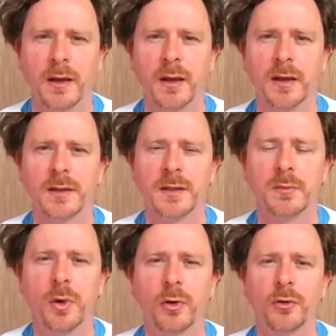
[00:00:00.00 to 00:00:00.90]
It is
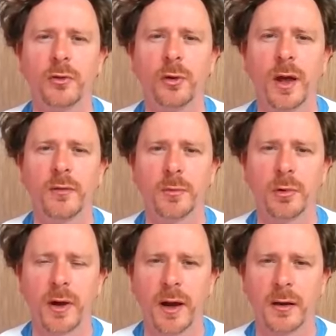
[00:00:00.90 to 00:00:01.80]
important to have a
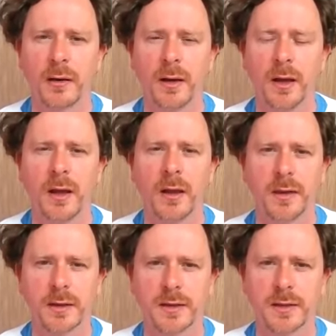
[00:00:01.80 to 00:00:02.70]
prayer
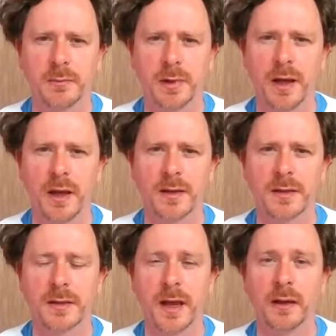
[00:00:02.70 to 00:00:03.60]
that
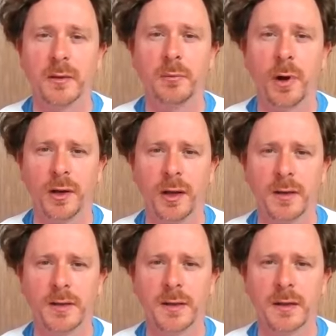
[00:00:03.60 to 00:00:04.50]
symbolizes and
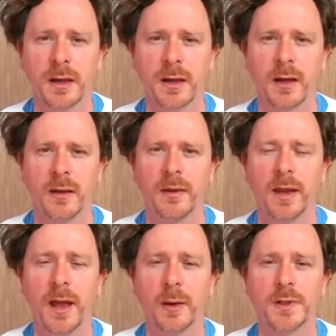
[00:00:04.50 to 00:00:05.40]
embodies the
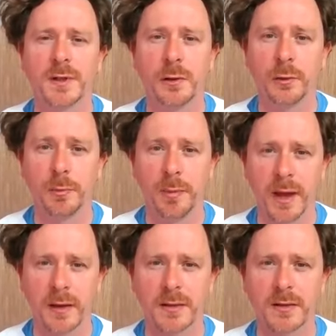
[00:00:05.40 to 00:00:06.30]
absolute
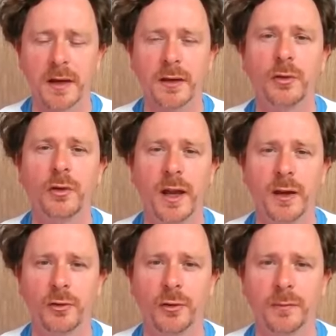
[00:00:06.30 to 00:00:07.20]
best in
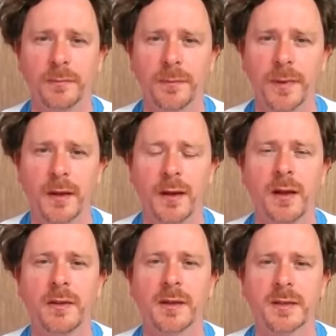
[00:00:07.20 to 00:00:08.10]
creation,
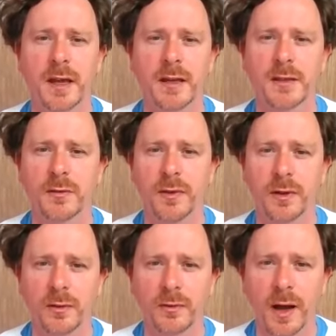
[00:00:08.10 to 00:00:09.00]
the sense of the
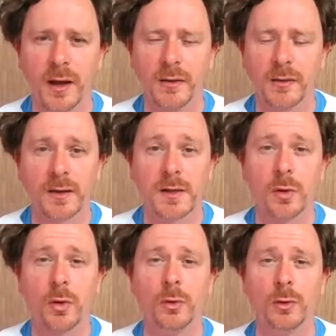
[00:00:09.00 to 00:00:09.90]
divine that is
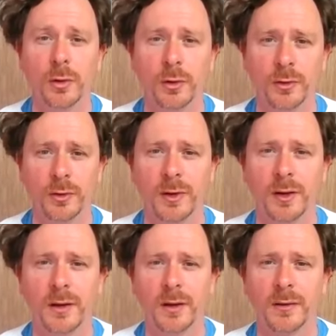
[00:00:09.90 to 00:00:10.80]
all good,
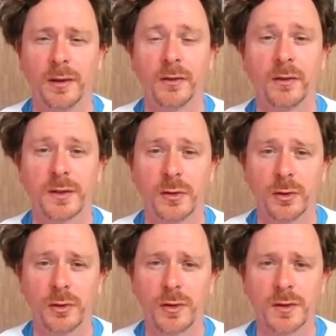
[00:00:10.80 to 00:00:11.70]
that this
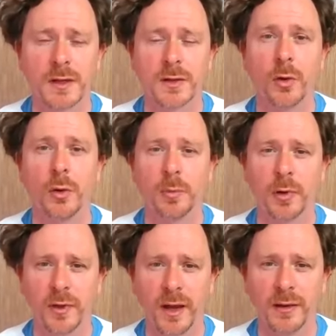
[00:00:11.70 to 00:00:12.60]
goodness is all
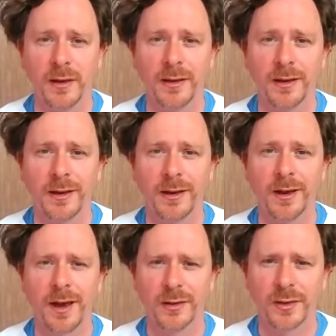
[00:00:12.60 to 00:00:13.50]
pervading
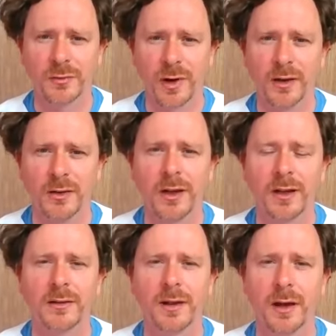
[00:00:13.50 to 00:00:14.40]
and is right
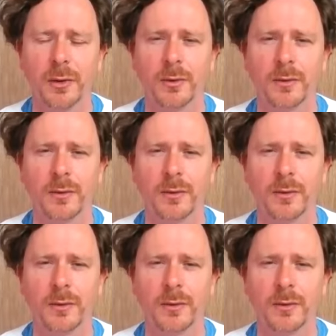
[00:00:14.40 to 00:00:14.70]
here now.